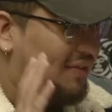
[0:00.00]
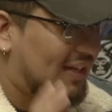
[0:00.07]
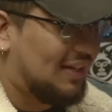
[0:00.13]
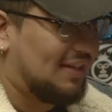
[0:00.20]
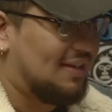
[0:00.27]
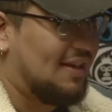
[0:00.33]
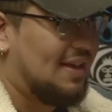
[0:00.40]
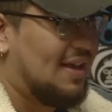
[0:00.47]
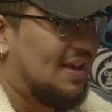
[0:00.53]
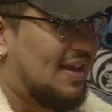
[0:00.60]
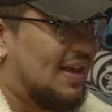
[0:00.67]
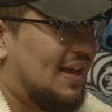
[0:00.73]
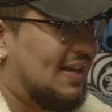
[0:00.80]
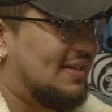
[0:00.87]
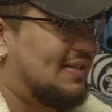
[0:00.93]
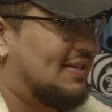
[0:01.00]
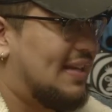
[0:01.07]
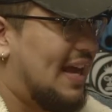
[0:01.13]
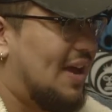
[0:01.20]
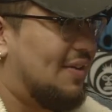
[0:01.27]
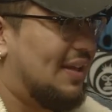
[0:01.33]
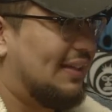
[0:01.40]
Like his
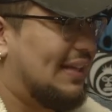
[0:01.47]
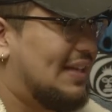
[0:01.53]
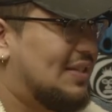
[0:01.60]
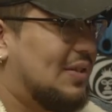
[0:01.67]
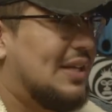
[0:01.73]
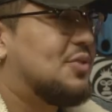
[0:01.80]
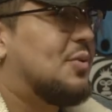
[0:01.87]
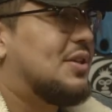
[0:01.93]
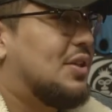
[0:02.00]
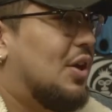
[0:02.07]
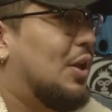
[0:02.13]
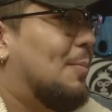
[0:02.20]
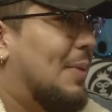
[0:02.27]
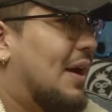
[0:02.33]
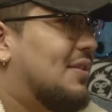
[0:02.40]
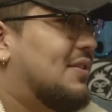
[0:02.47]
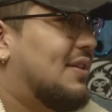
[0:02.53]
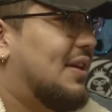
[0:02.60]
sound, like that's what it's all about today.